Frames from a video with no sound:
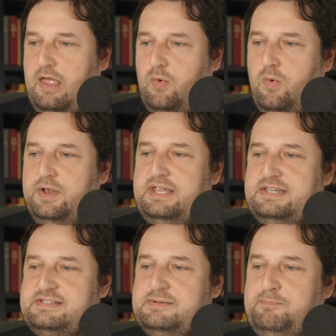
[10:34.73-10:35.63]
One
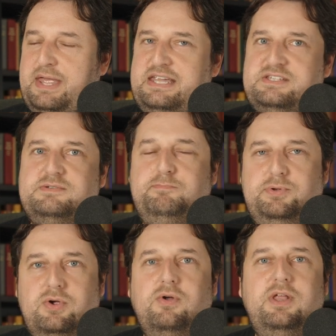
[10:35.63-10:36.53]
is based
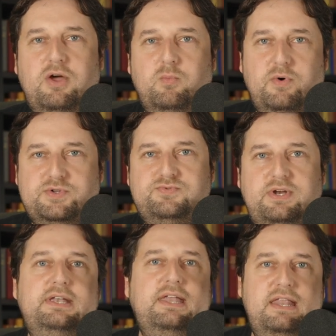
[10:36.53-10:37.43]
purely on what's
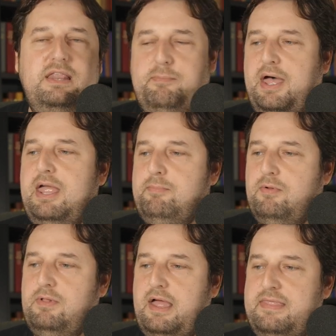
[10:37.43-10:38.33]
written in the
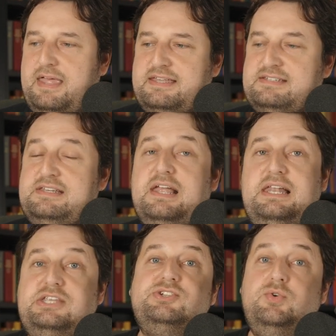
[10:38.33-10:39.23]
Bible, and that's
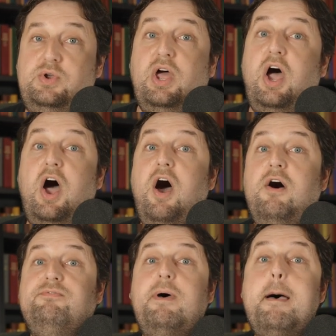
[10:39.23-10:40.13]
nearly two and a
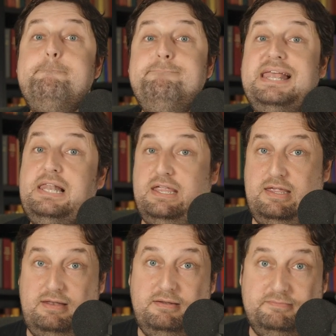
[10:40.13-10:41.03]
half
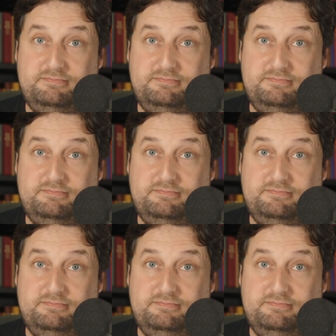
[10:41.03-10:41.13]
million.